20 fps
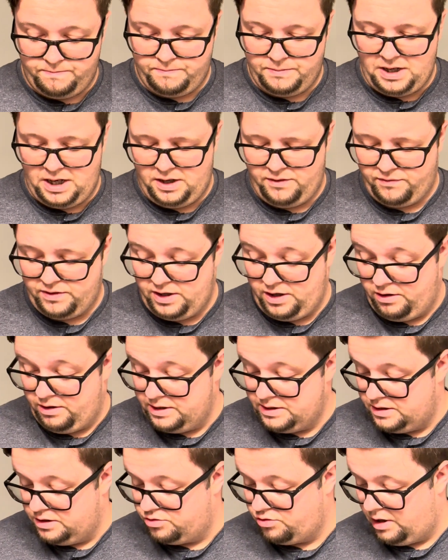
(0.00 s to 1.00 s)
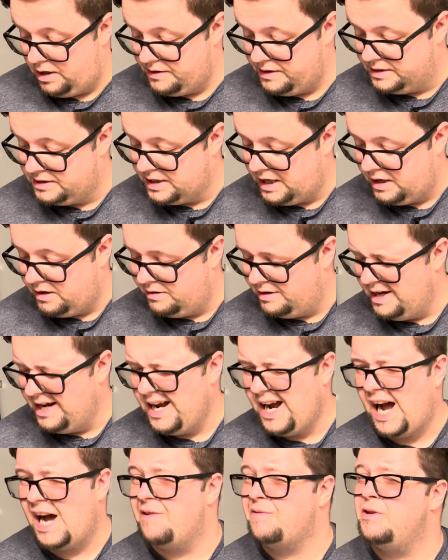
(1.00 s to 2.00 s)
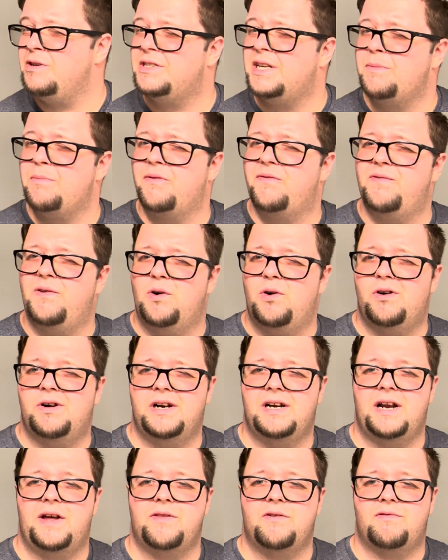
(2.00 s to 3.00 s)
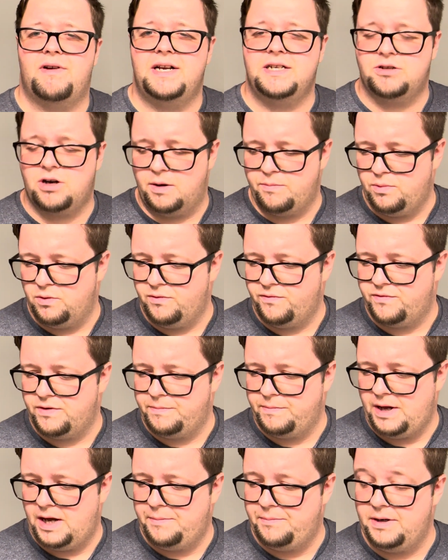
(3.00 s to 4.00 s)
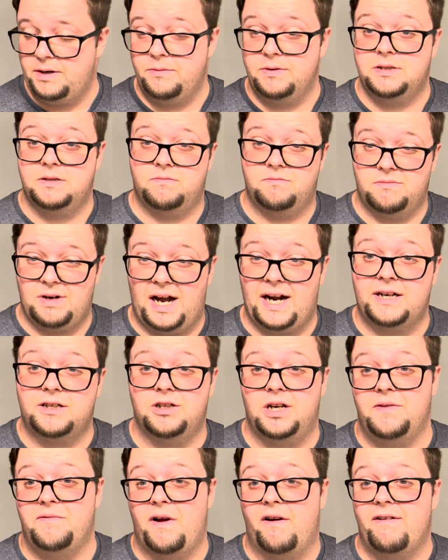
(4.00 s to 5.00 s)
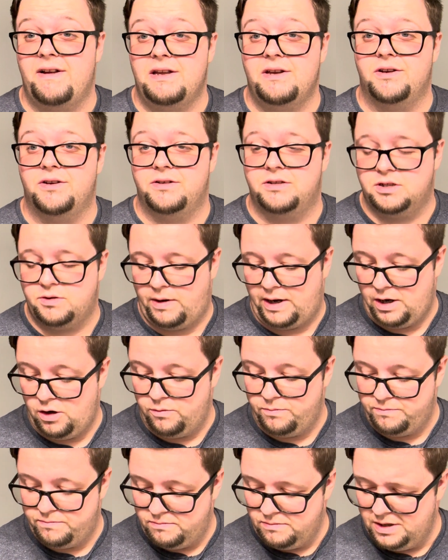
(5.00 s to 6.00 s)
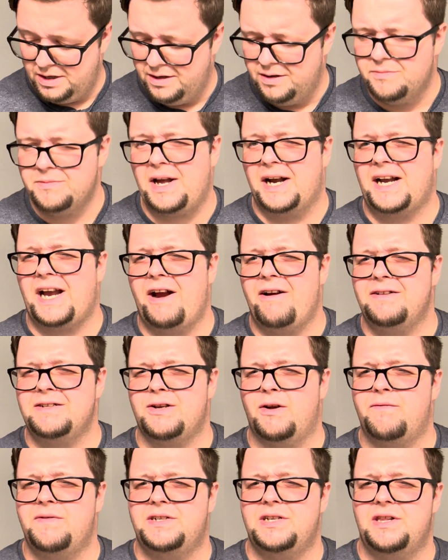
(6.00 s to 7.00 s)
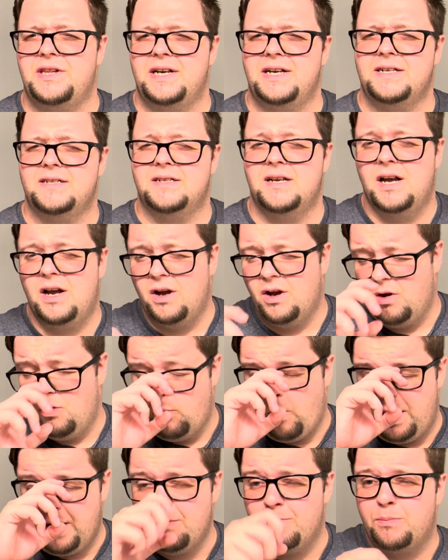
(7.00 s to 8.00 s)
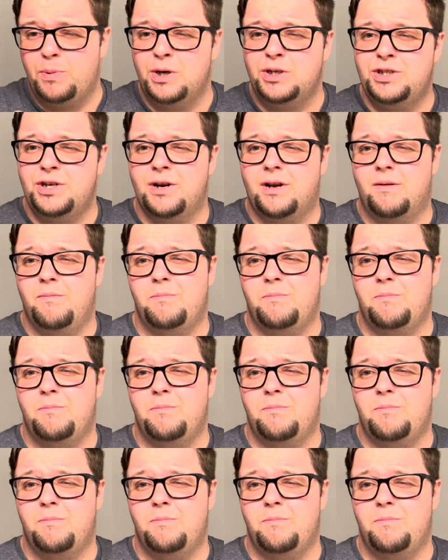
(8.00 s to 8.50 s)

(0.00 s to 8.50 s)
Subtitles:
kind of curious to try this out. I've used it before on another razor I bought from them, and it was actually very good, so I hope that carries over to this. Wade and Butcher